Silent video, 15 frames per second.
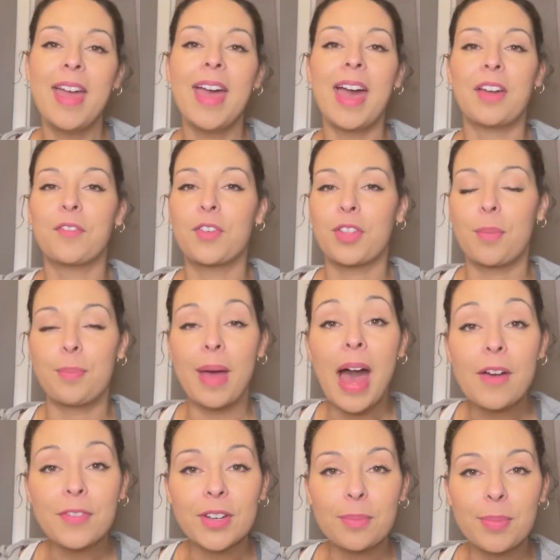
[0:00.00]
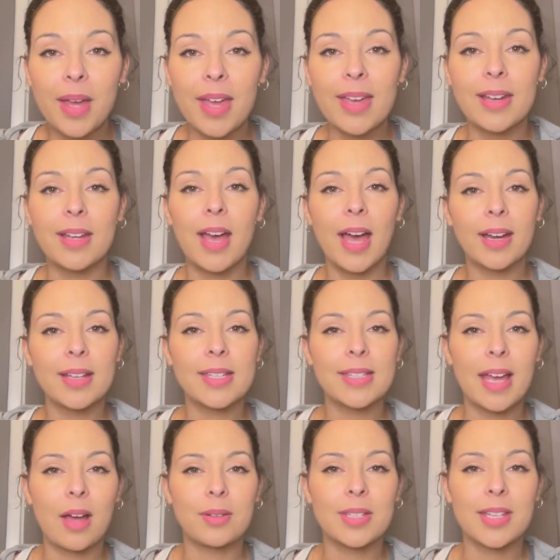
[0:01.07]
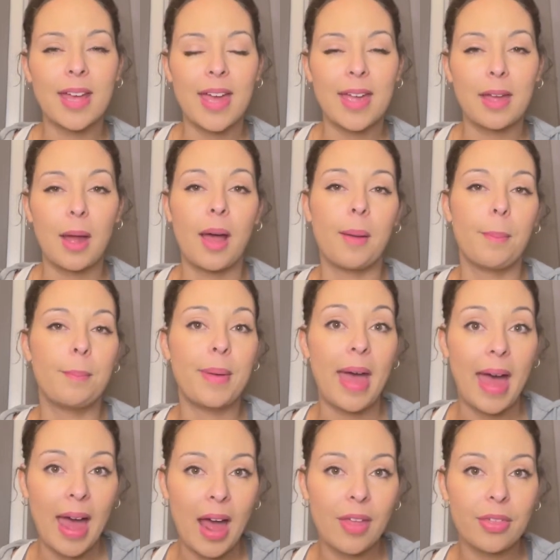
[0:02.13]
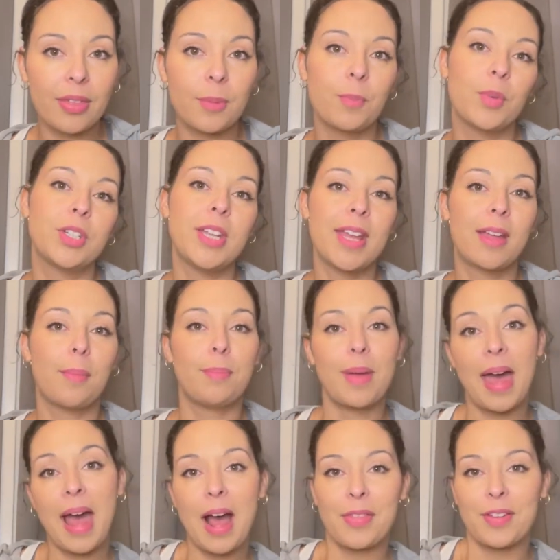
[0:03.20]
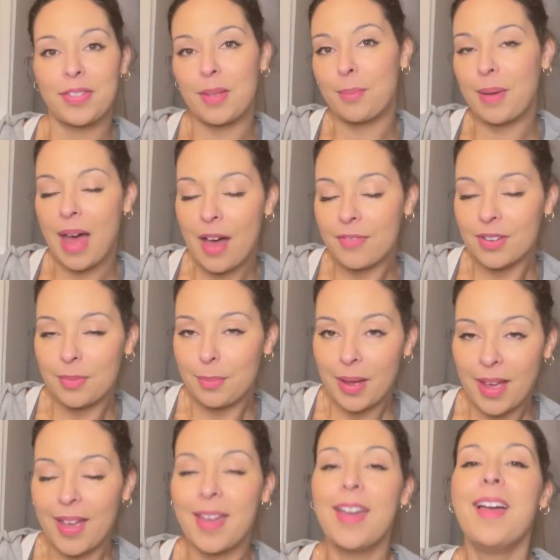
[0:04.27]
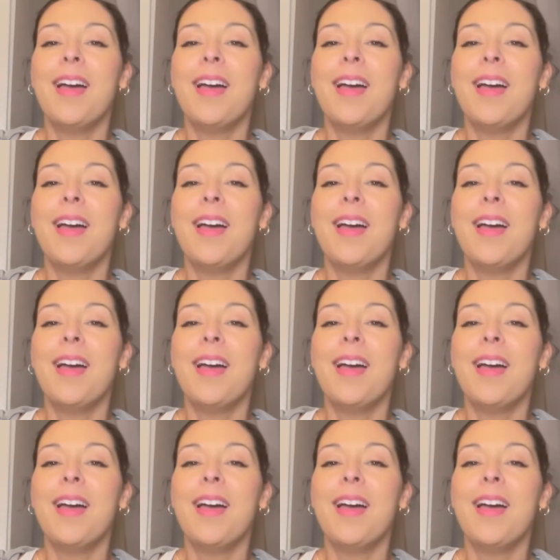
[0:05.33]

And for the Baffin Bay, it kind of sounds like a bath. We take a bath in the Baffin Bay.